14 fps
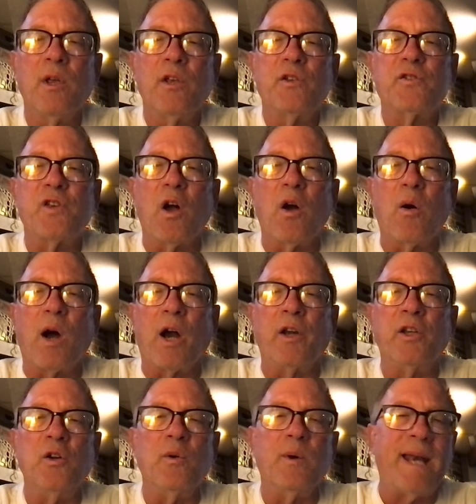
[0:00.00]
So are
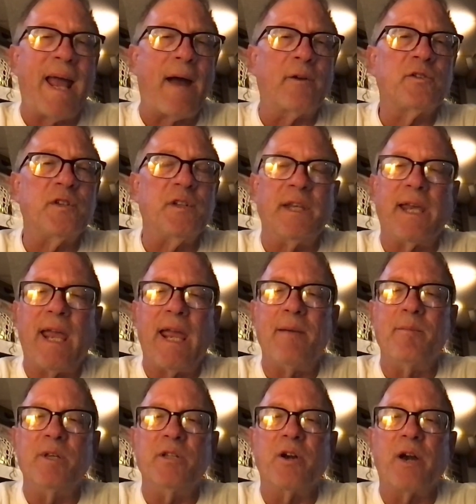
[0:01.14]
you announcing the
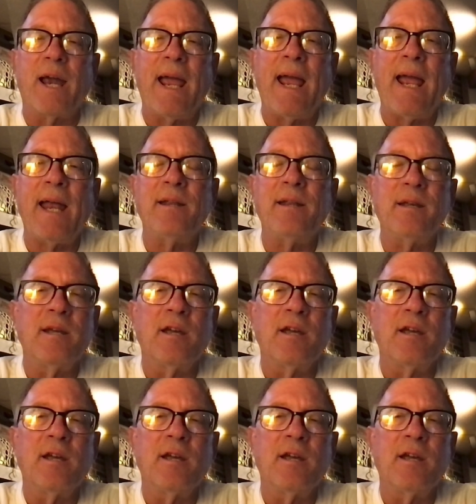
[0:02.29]
game in your head,